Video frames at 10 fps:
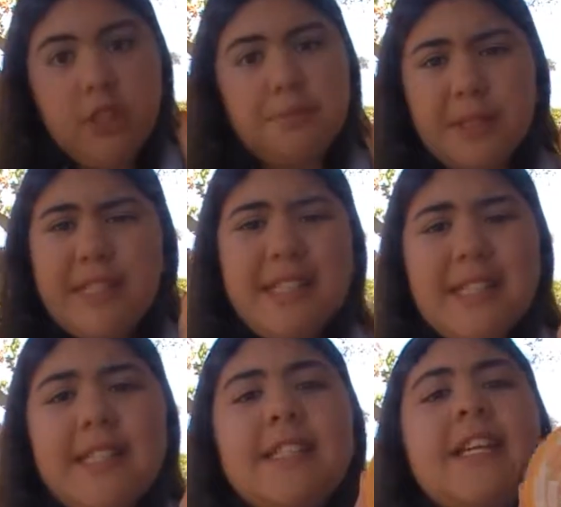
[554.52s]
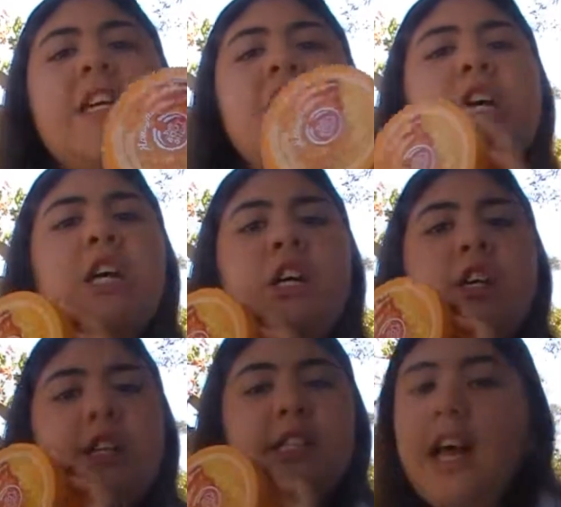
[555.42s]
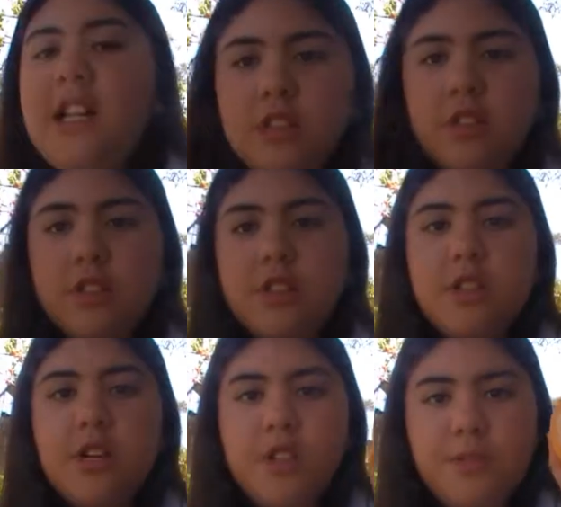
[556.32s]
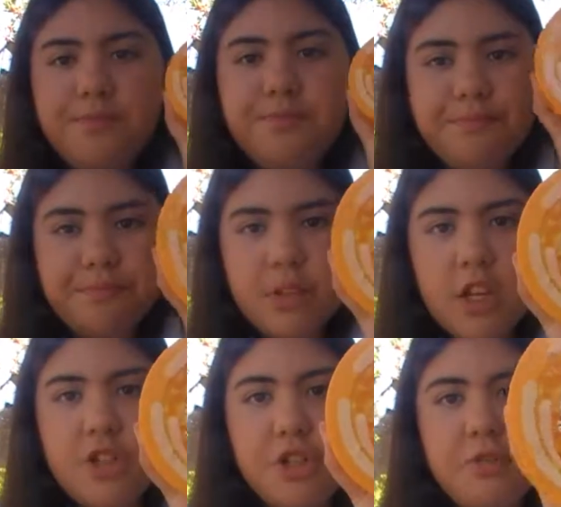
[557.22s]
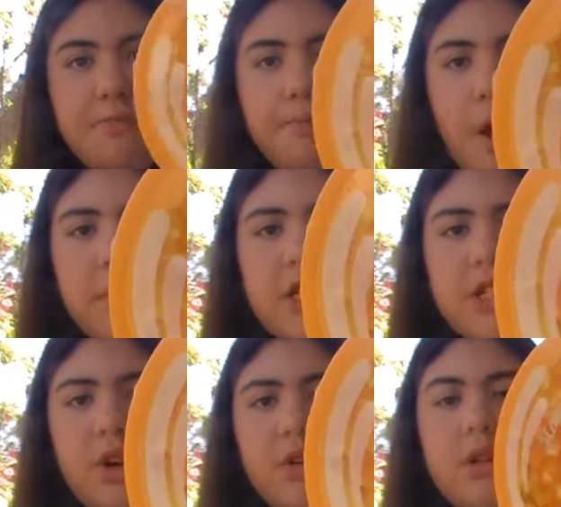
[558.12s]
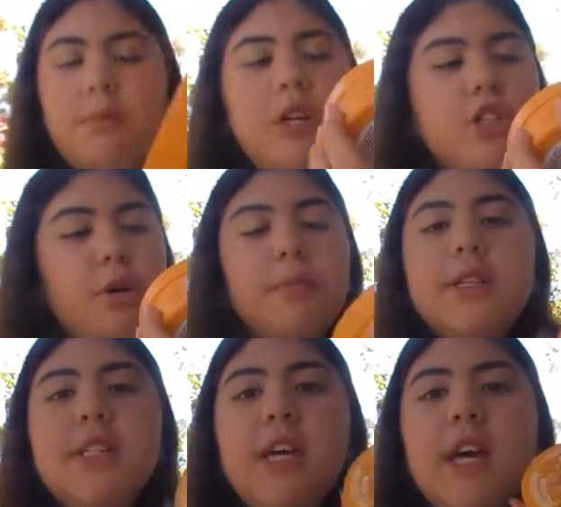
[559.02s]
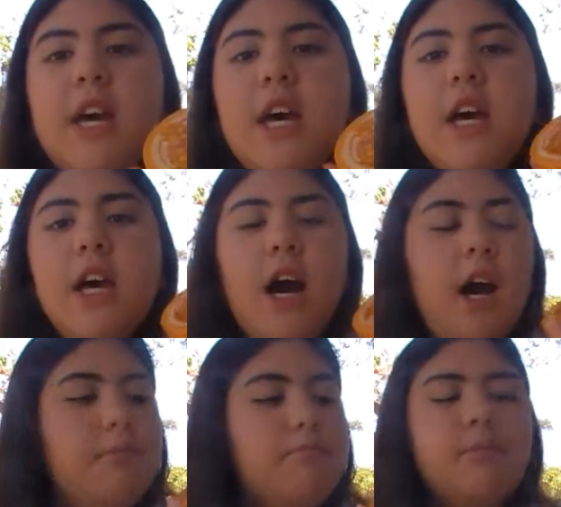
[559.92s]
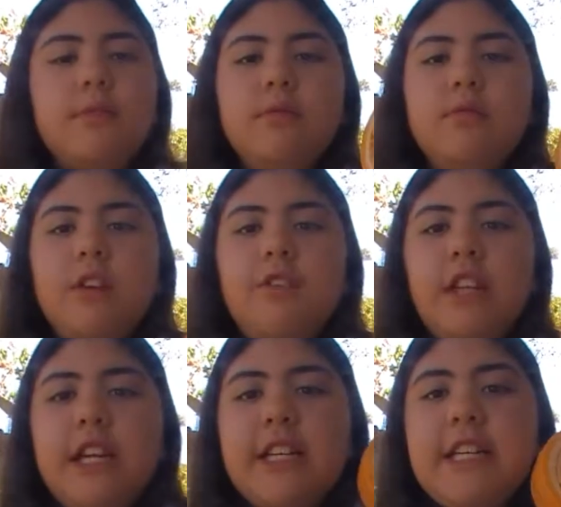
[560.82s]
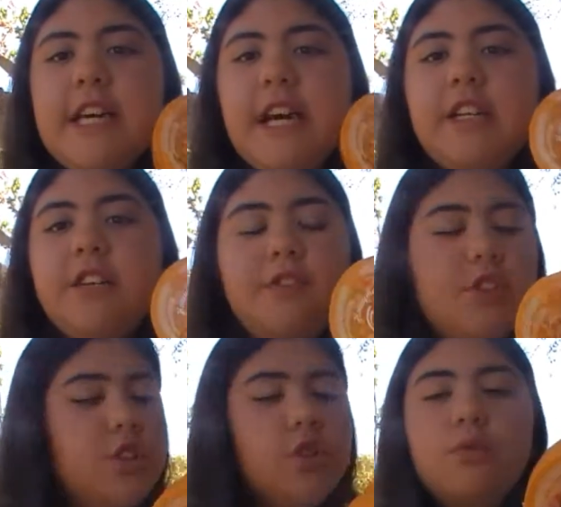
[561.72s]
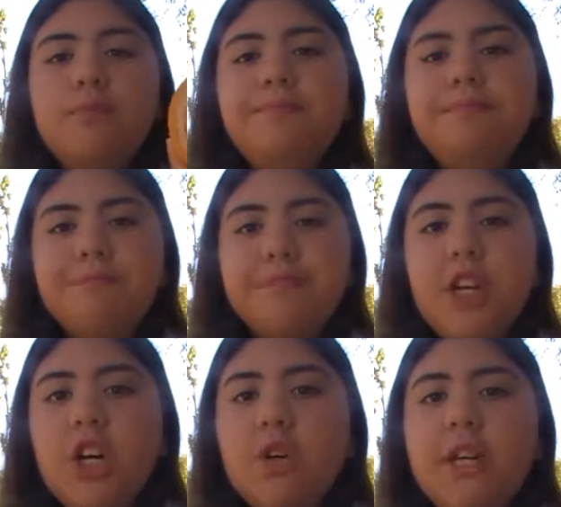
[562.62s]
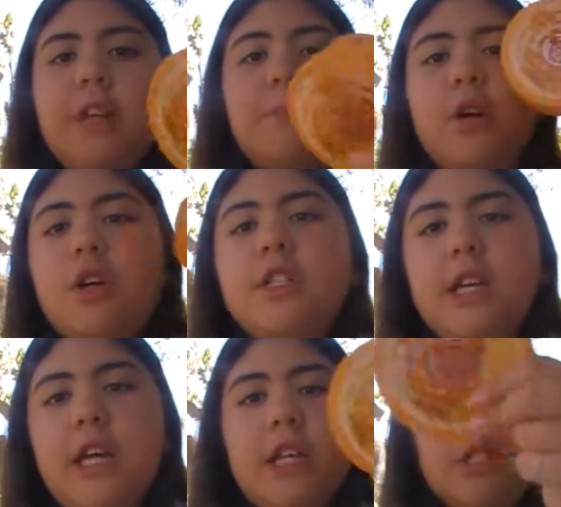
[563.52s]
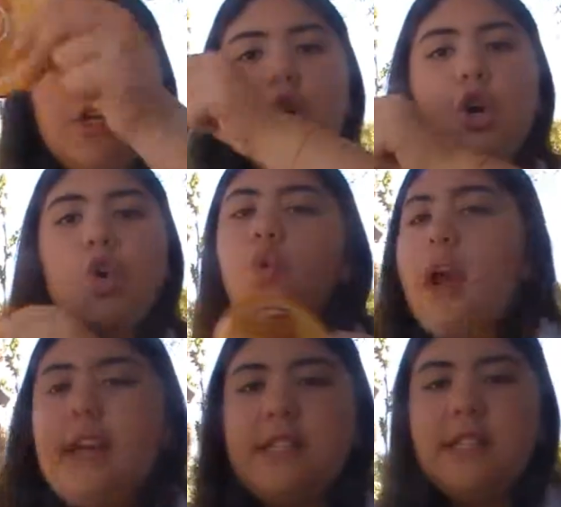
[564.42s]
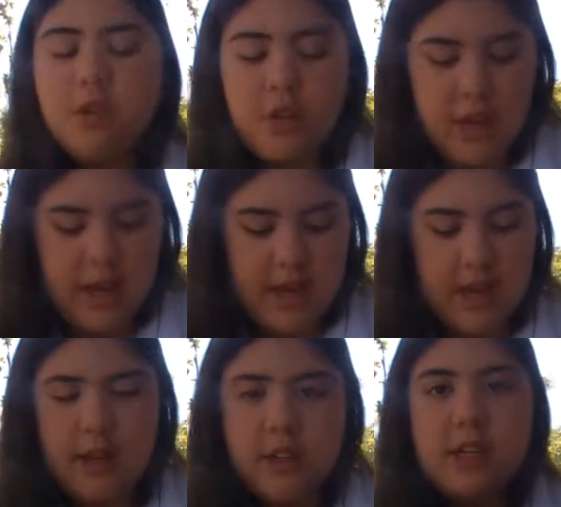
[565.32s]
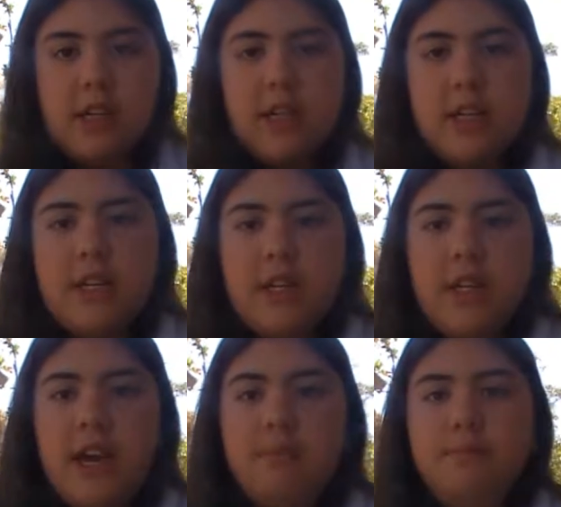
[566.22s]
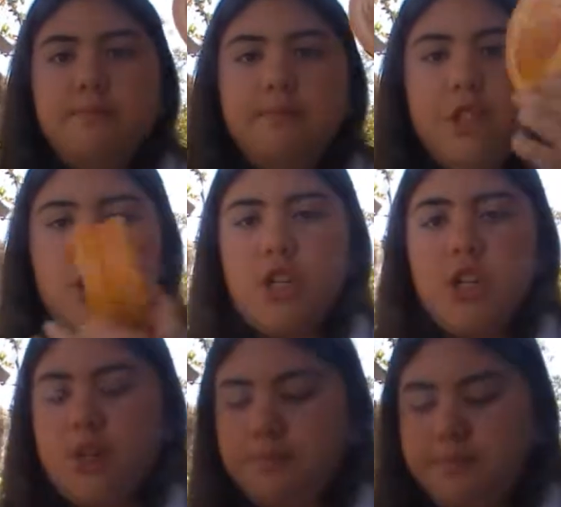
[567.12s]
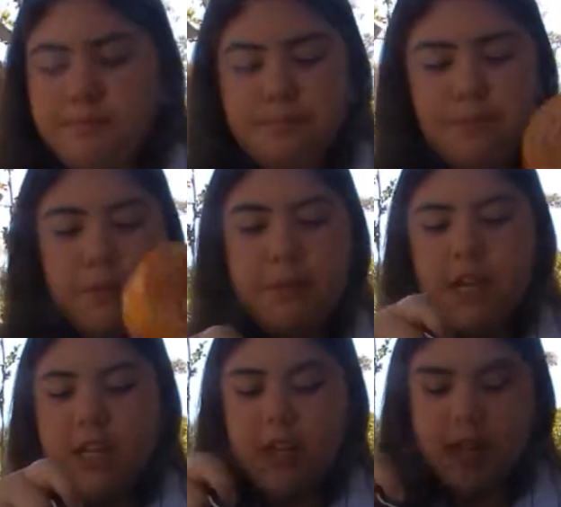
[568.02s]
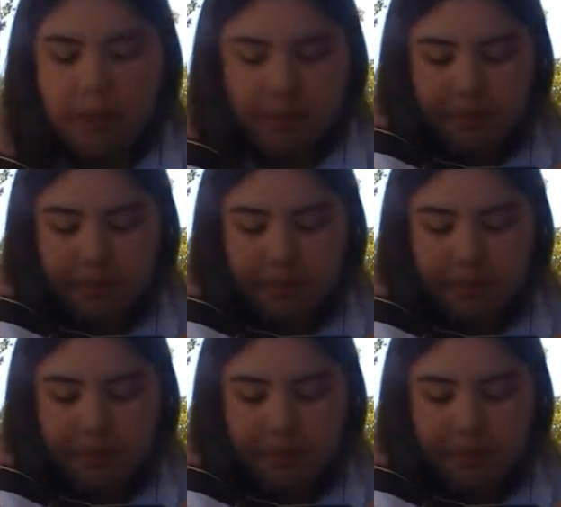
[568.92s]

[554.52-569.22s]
But this is hella good. So you should probably just go to the Body Shop and see um, if you like it and if you do go get it because it is crazy good and yeah just gonna pop that in there